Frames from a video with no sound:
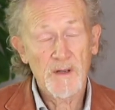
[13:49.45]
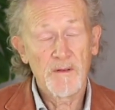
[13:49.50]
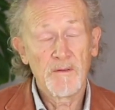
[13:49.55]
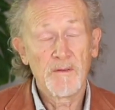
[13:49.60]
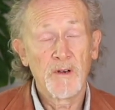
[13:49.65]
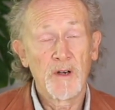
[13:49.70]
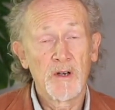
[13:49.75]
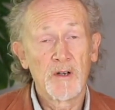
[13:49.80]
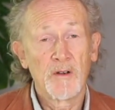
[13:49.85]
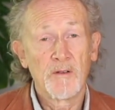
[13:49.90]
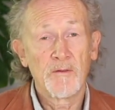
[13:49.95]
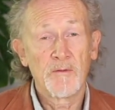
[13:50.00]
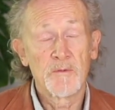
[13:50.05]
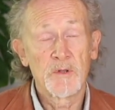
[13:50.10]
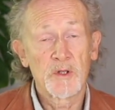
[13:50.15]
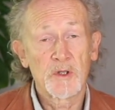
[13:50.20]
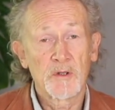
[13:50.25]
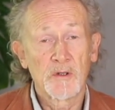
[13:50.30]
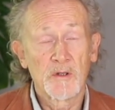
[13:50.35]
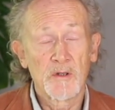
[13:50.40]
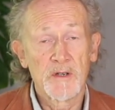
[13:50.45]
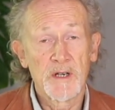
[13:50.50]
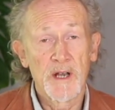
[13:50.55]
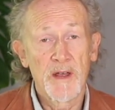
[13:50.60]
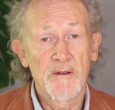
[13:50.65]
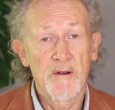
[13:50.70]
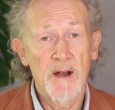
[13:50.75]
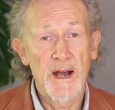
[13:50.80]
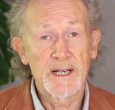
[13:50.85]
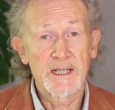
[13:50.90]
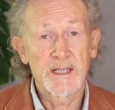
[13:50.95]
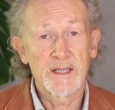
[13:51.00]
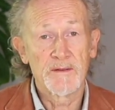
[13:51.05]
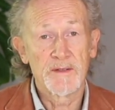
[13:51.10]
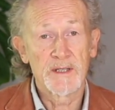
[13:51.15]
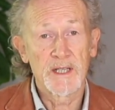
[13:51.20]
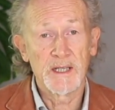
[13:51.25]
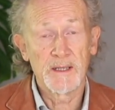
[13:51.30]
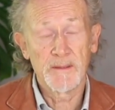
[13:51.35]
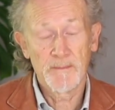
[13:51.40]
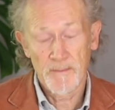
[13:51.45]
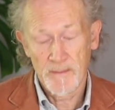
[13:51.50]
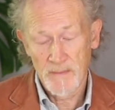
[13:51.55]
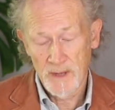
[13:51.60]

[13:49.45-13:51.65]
very often with sugar and other additives in.